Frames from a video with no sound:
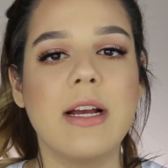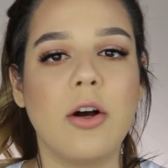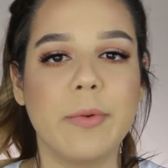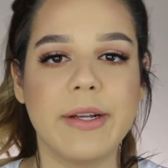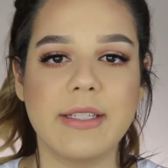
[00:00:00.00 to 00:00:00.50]

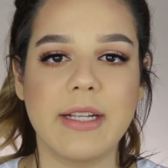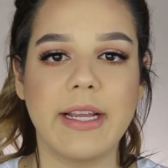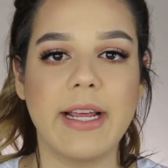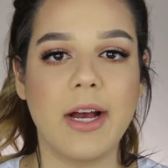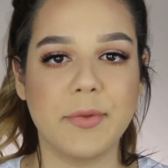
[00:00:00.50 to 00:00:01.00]
always
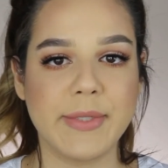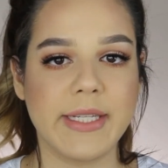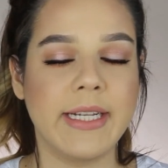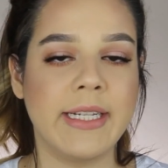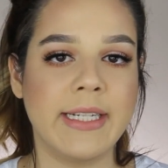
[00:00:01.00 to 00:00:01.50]
like helps
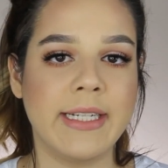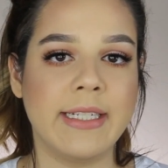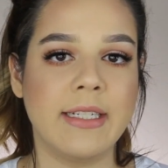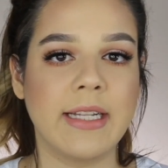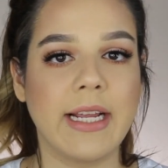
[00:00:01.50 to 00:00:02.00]

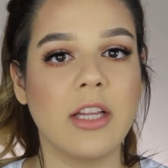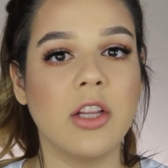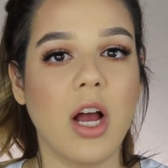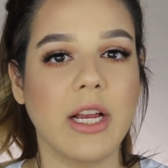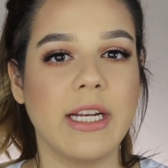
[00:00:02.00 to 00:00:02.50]
in like
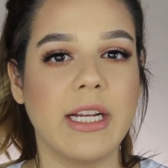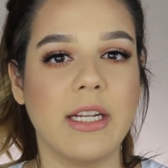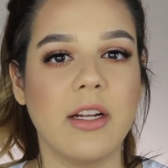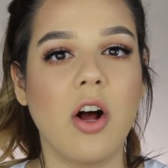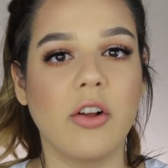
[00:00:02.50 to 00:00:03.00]
lock it
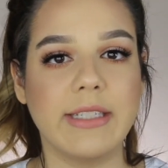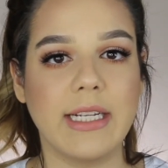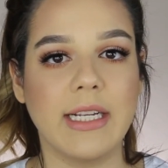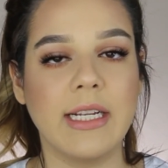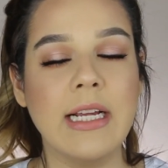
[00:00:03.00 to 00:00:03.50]
in all
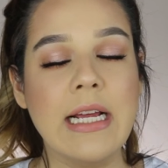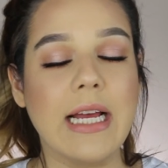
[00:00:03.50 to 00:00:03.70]
day.